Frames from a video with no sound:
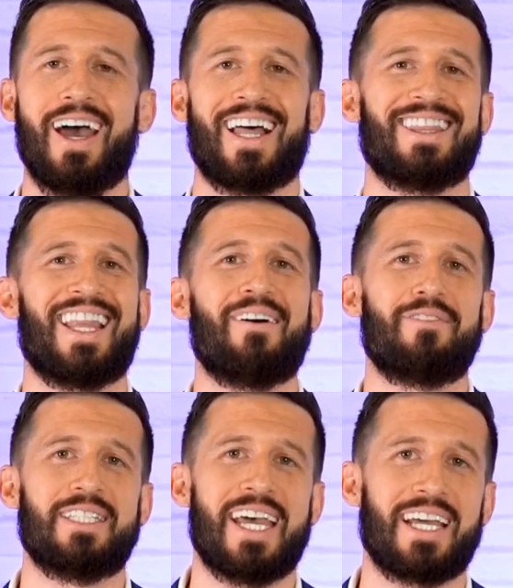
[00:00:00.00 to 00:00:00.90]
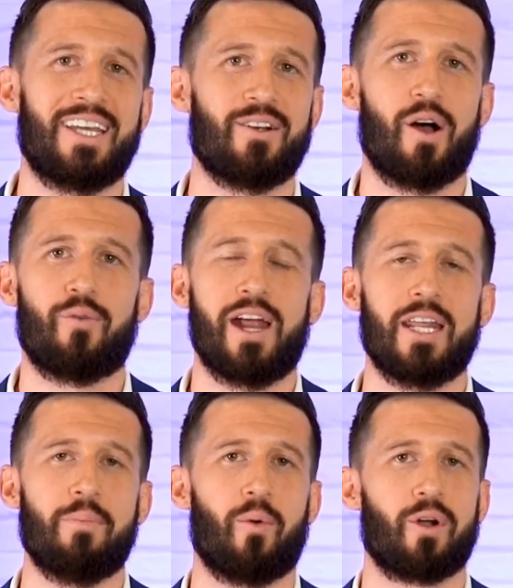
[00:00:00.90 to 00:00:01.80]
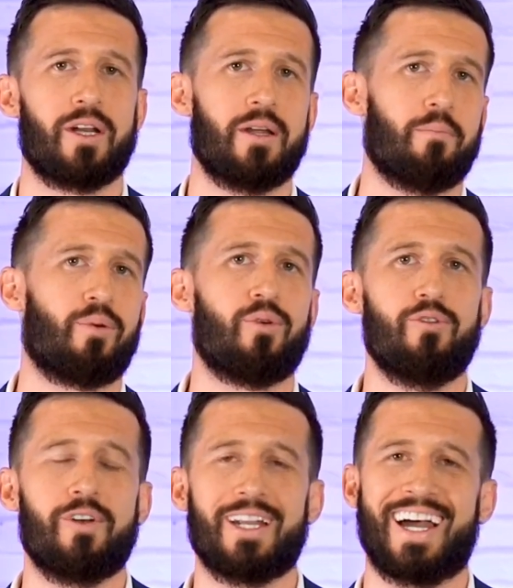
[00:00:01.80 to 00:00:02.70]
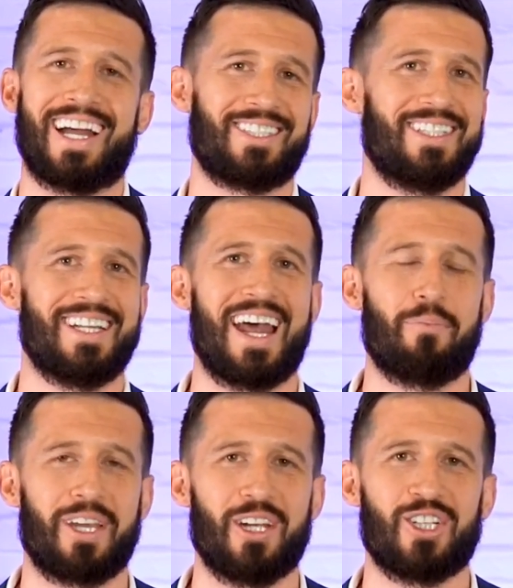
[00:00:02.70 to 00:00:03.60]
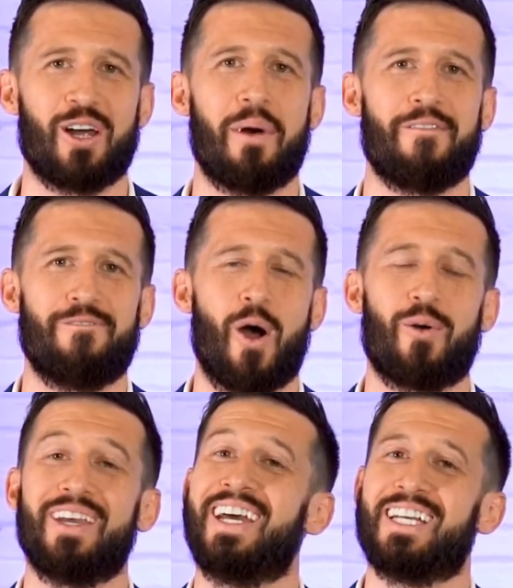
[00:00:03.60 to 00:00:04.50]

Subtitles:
I love the tech here already, but we're gonna improve it. I actually did an application on my phone.